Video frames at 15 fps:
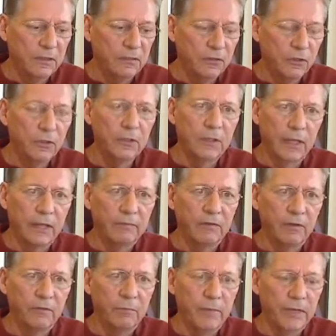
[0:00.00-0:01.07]
third
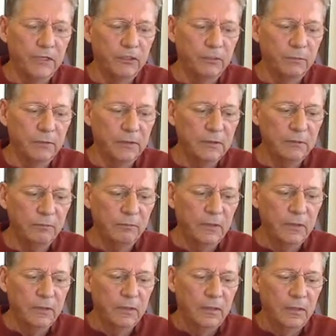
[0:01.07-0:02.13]
level of measurement,
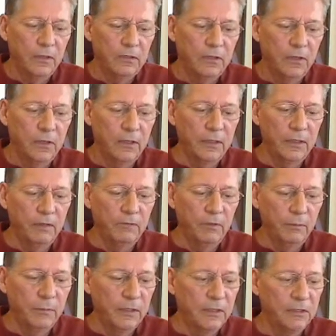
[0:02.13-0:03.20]
and it's called
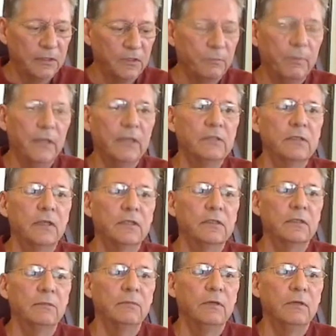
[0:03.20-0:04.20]
interval because it's based on some